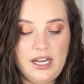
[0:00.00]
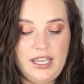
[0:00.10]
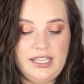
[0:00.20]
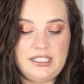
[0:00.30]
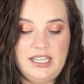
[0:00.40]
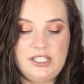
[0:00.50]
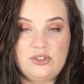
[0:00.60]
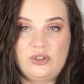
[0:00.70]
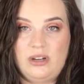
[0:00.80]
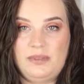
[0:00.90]
It gets
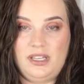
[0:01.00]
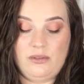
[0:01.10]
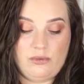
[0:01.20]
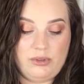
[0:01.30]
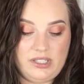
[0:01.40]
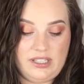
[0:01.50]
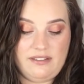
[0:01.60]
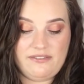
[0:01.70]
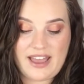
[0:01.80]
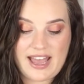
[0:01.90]
grubby really
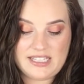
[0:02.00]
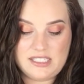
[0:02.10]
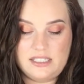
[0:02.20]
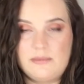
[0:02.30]
fast.